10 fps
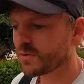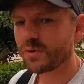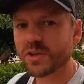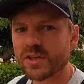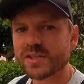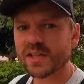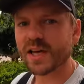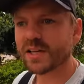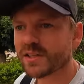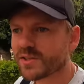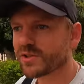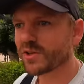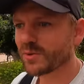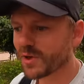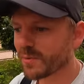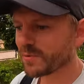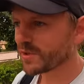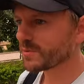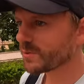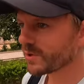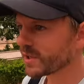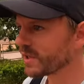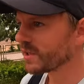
we'll cut to that to show you what happened this morning.